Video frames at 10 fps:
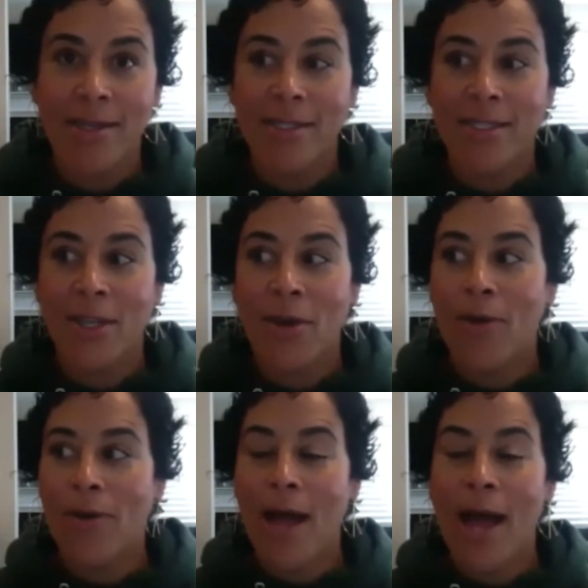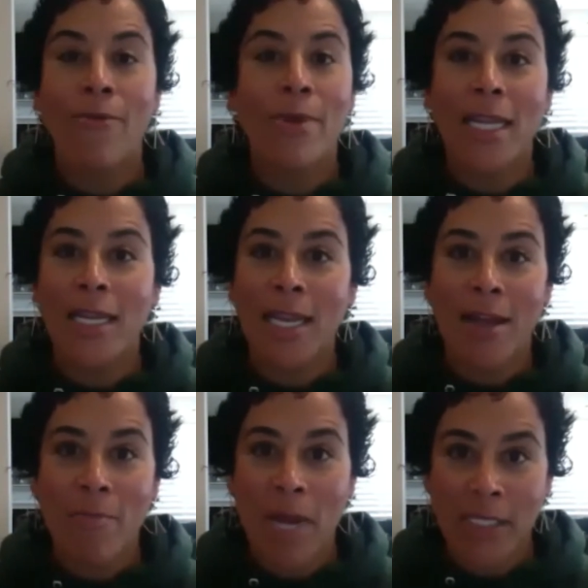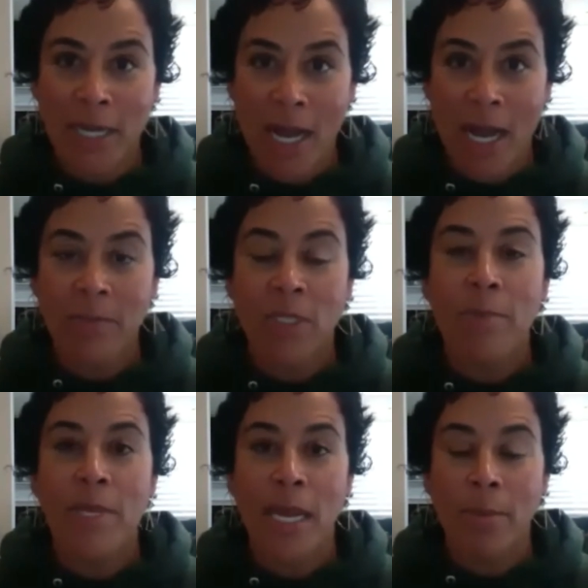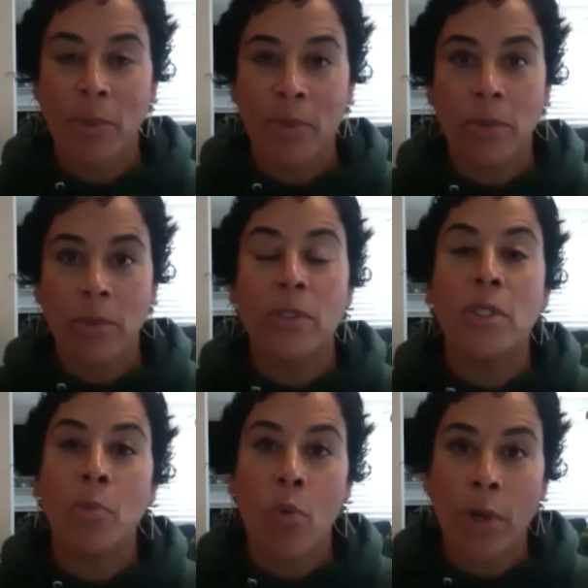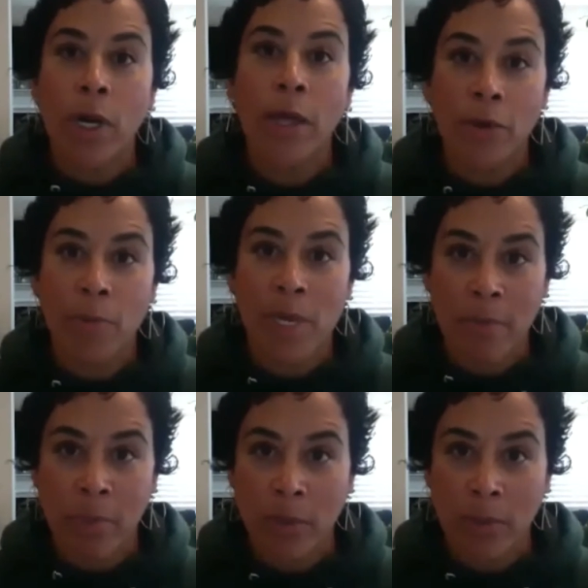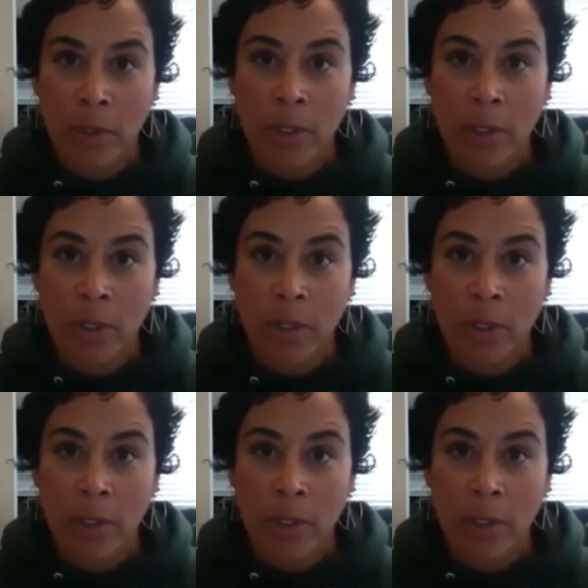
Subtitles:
So I really love my job to be able to support other people.